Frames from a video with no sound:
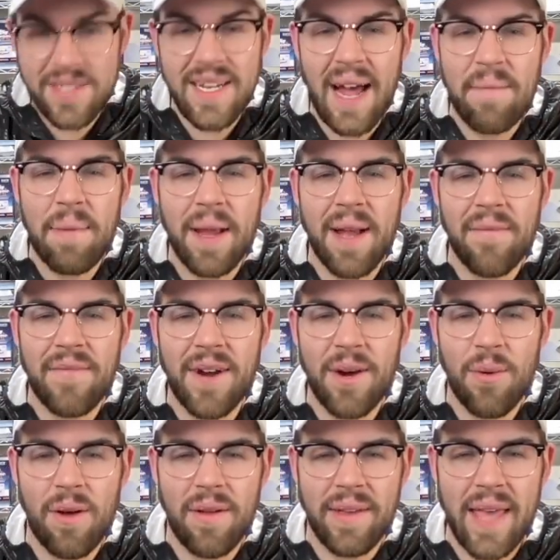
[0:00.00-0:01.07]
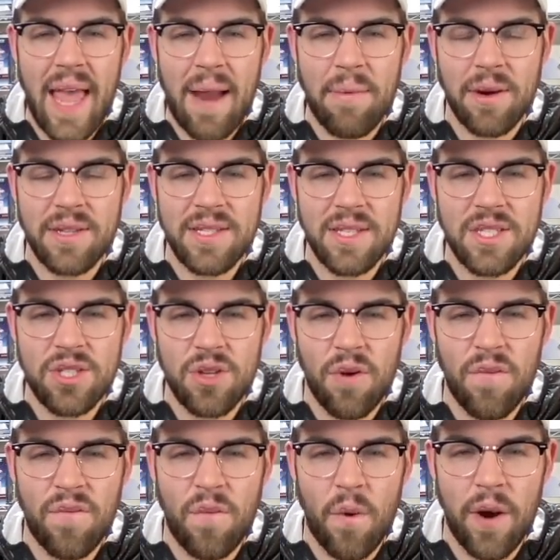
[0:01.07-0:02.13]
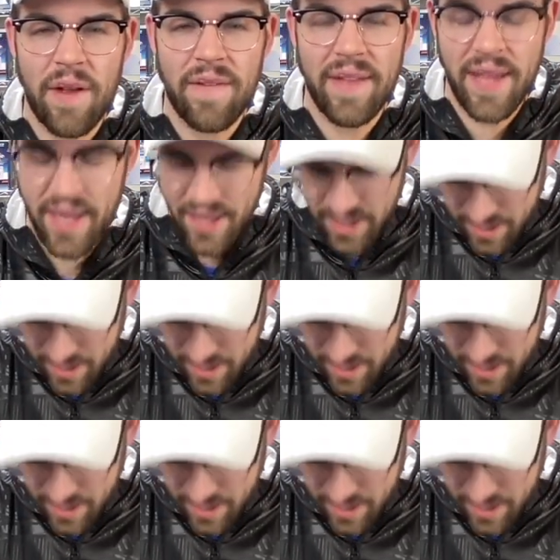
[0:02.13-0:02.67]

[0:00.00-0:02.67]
not pick up very well on camera because it's so foily,